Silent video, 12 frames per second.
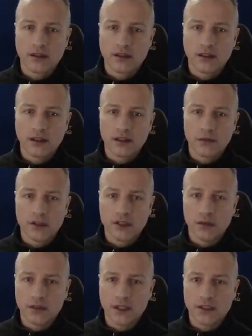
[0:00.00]
I just want to see
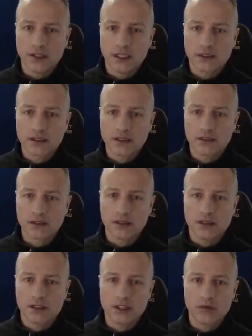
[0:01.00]
what that task is, because
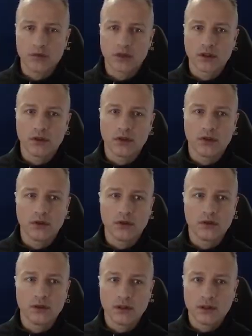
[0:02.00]
it says work. Oh,
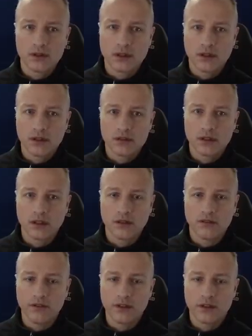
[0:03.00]
there's a
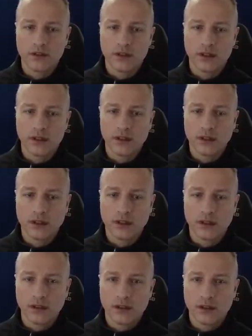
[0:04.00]
vehicle there.
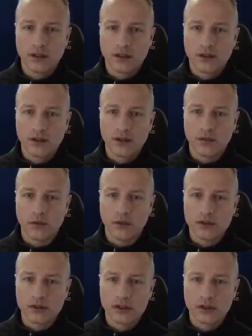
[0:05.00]
Thought it was.